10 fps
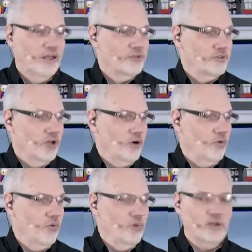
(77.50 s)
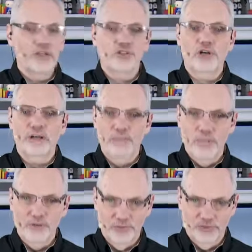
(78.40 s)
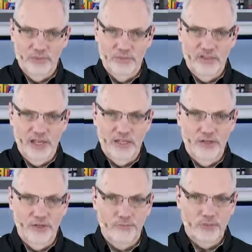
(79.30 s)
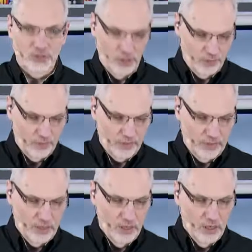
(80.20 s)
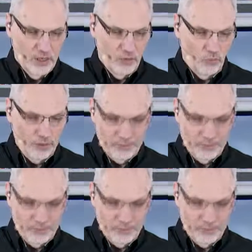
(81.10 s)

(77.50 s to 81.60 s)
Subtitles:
So we're going to try to mirror some of that here. So what